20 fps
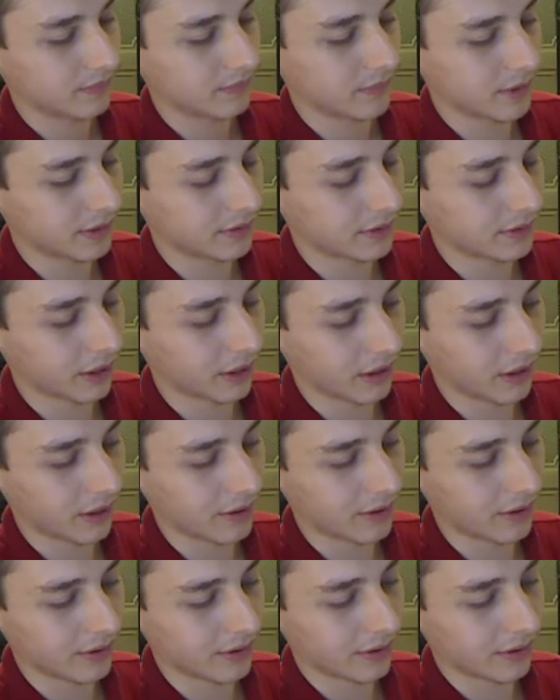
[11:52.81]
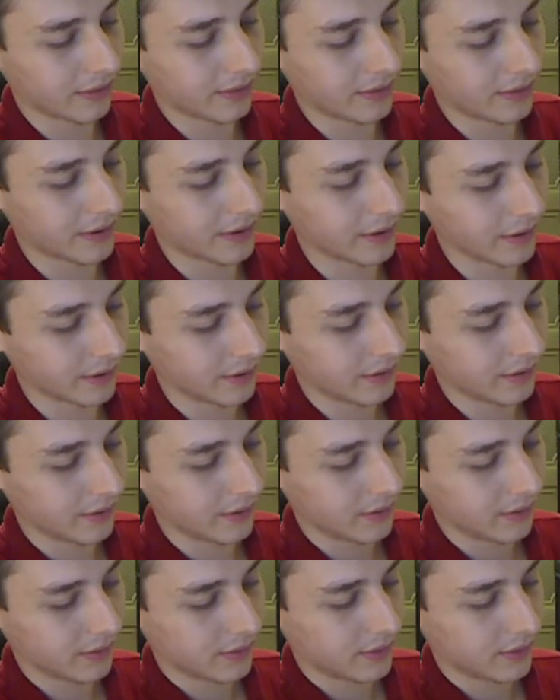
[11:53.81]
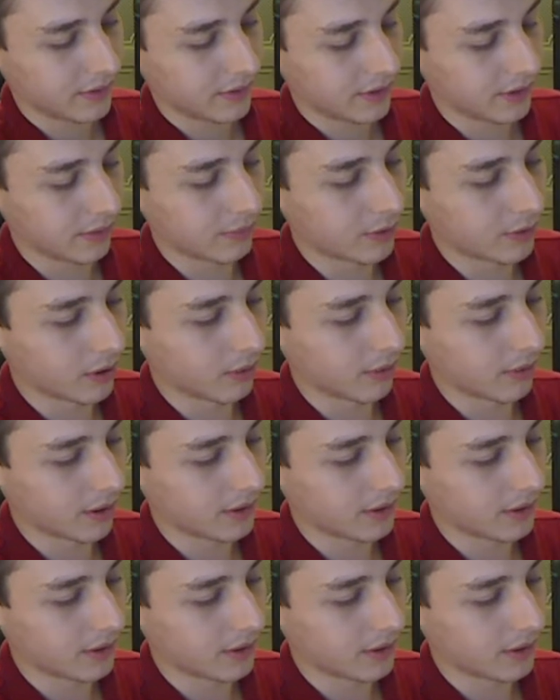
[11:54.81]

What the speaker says: It's none other than the heroic,